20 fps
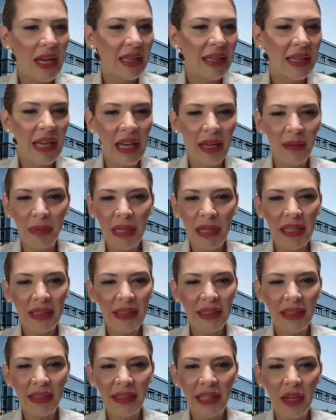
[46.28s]
Diabetes
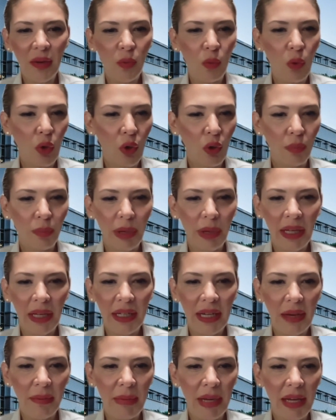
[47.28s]
is a world
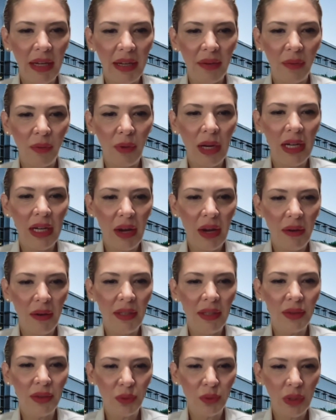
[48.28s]
pandemic. Right now,
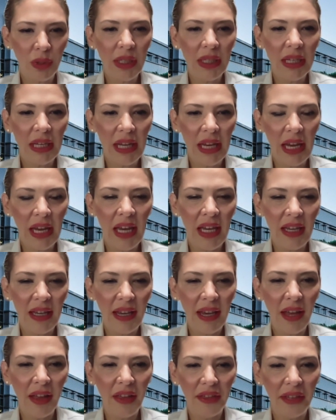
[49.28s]
it's really a
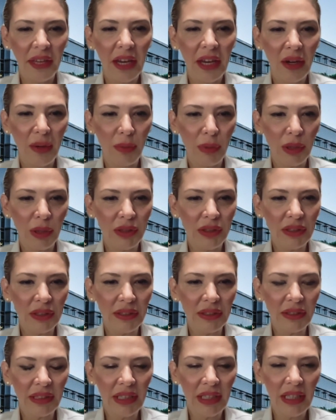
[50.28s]
healthcare
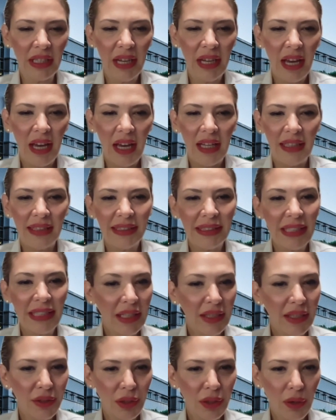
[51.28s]
emergency. In San
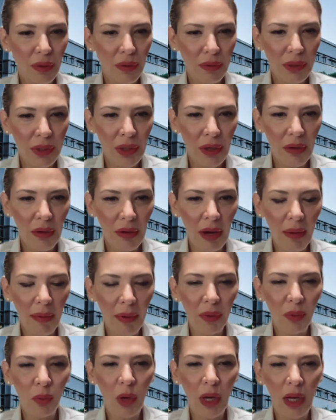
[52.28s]
Antonio,
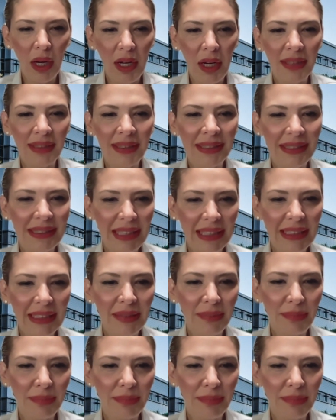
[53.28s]
about one out of six